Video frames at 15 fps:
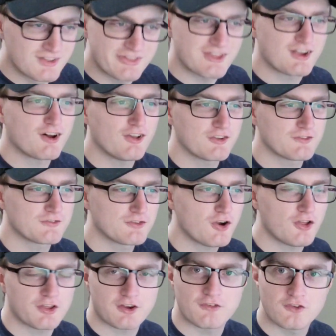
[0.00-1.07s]
They call it
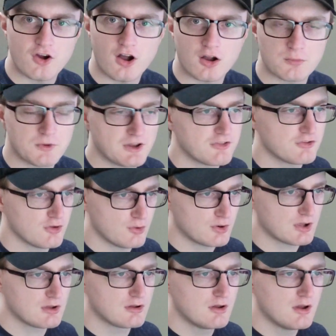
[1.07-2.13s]
Frolic Frog, but it's
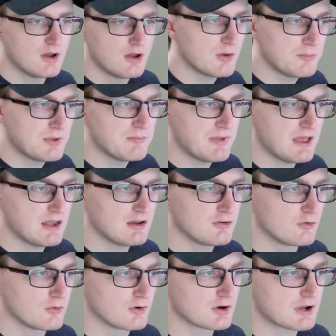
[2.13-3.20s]
Yoda. Grumpy Ben,
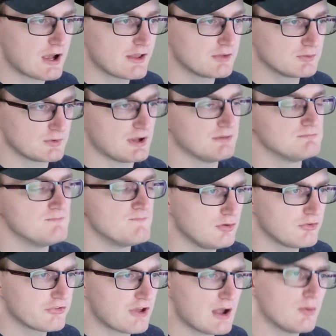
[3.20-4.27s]
or Kylo Ren. Luke
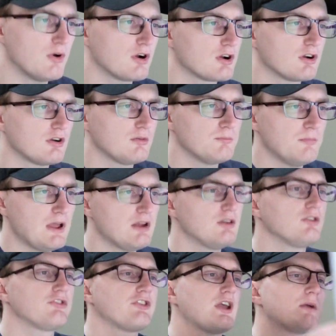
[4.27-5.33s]
Skywalker,
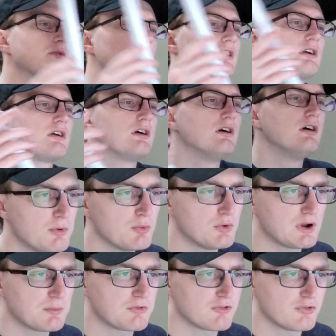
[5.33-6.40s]
Mando Saber,
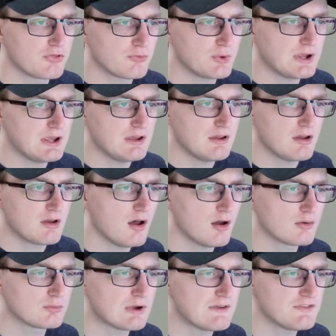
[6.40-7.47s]
Obi-Wan Episode 3,
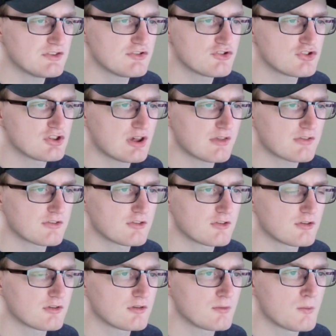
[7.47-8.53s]
Revan Chist,
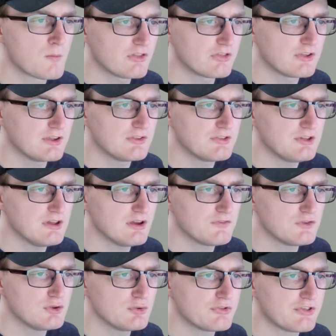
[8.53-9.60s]
the
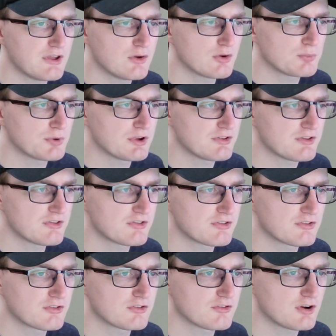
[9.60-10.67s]
TFU Secret
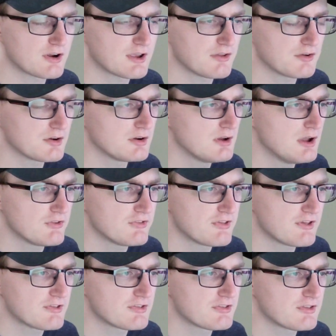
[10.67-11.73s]
Apprentice, Star Killer,
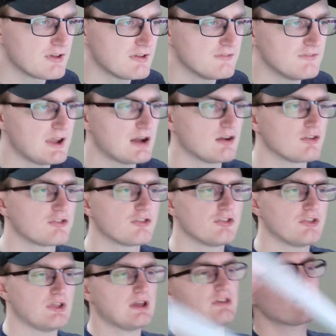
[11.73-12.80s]
Princess, and Vader. So
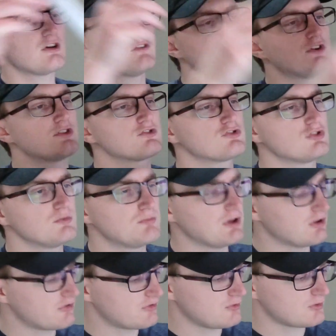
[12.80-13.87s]
the next sound font should be
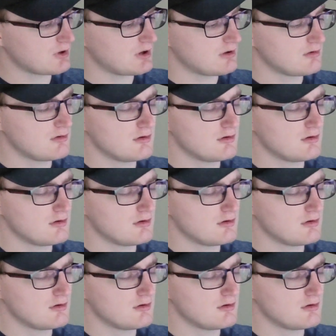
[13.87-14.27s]
Ahsoka.